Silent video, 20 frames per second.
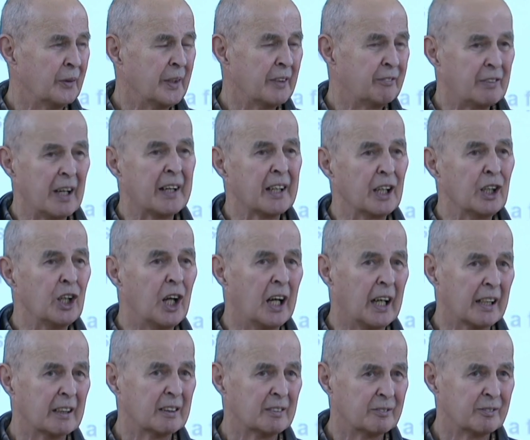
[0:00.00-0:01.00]
they've done a
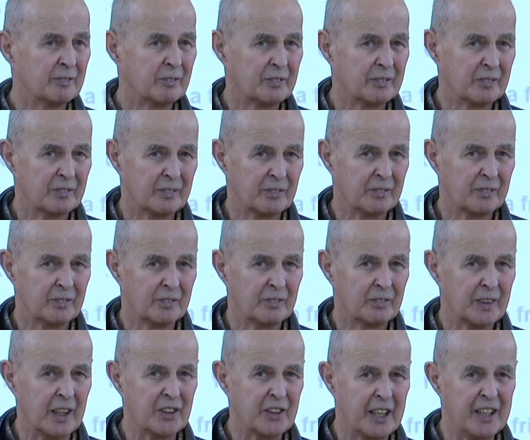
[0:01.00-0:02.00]
lot.
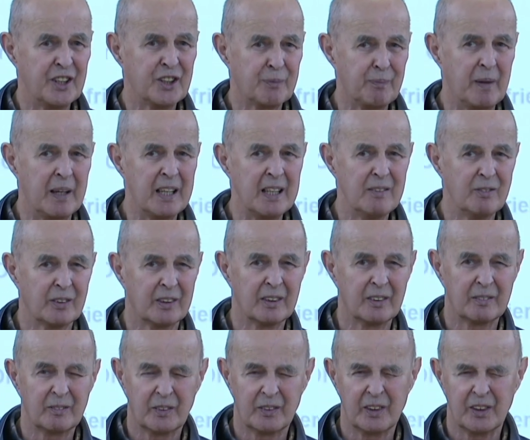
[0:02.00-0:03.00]
They changed me,
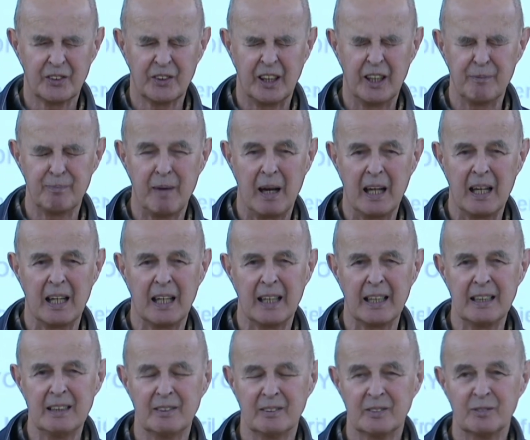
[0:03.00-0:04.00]
they saved my
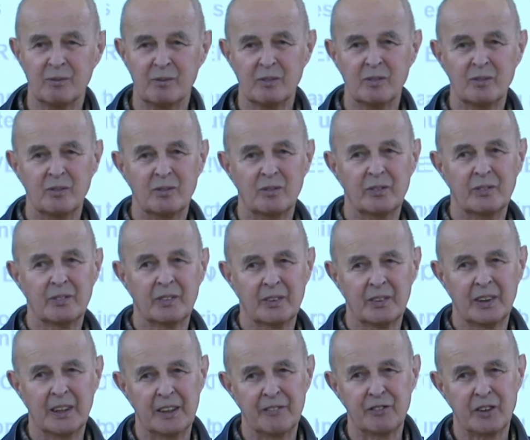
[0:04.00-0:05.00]
hide.
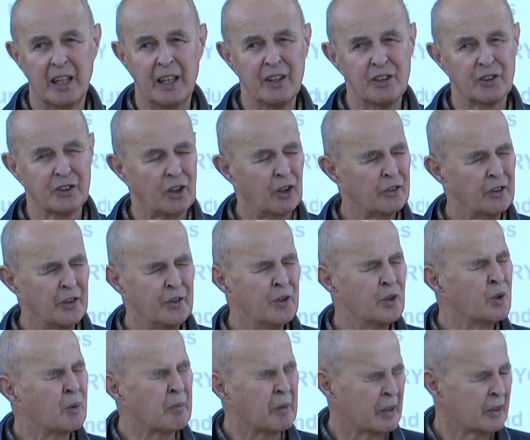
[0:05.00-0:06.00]
They've changed
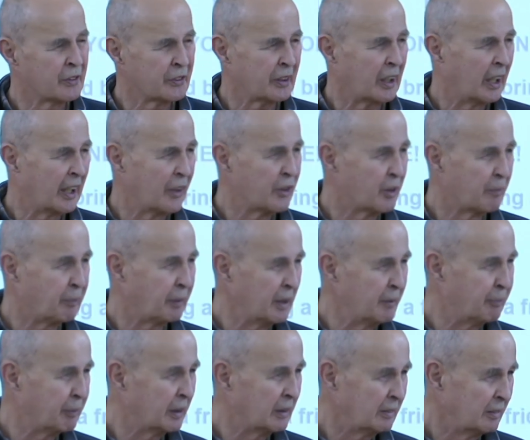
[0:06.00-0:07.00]
numerous other
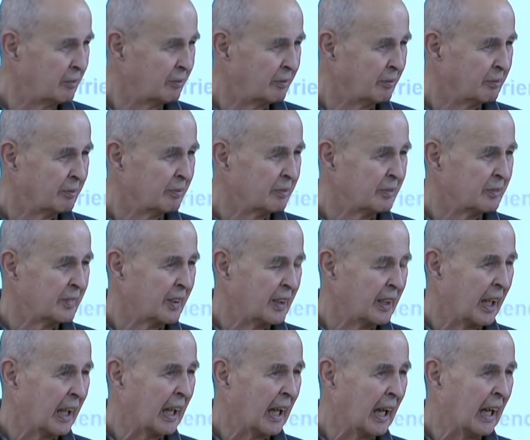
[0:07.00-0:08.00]
people.
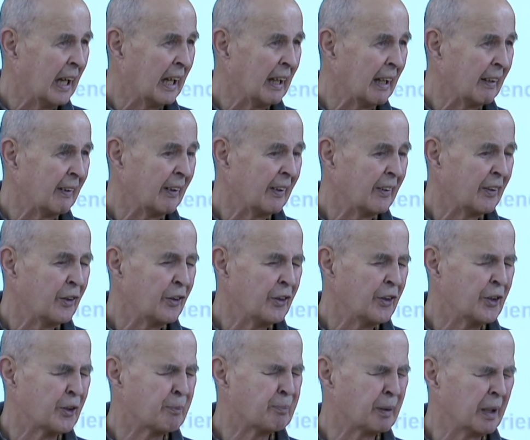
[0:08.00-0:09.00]
Uh,
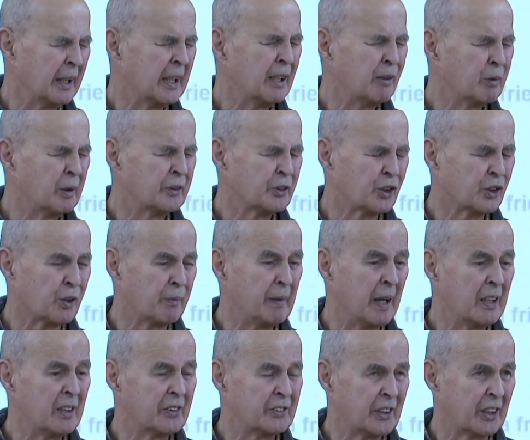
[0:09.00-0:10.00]
their play was
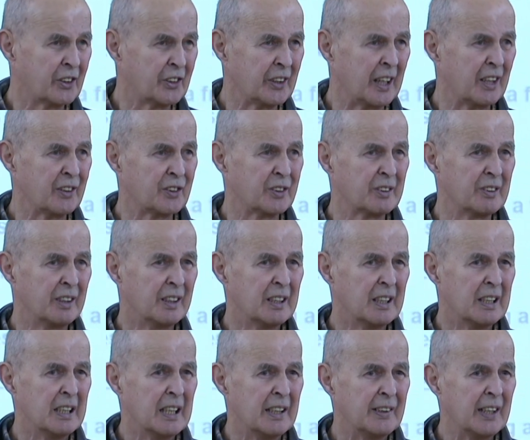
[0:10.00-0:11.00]
tremendous success.
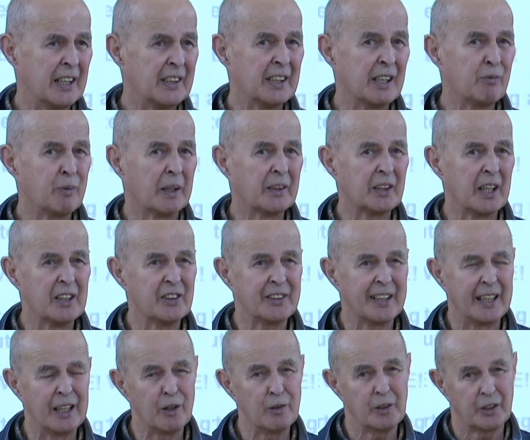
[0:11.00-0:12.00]
They did what they
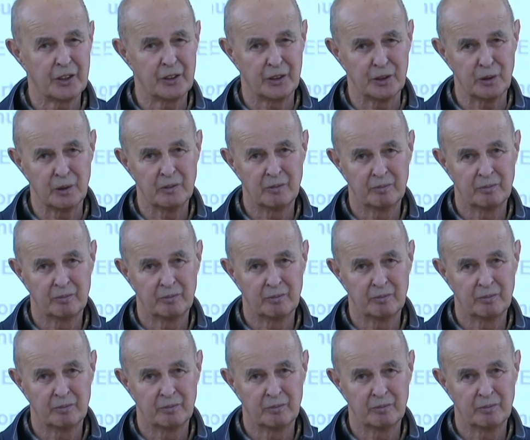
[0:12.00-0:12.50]
set out to do,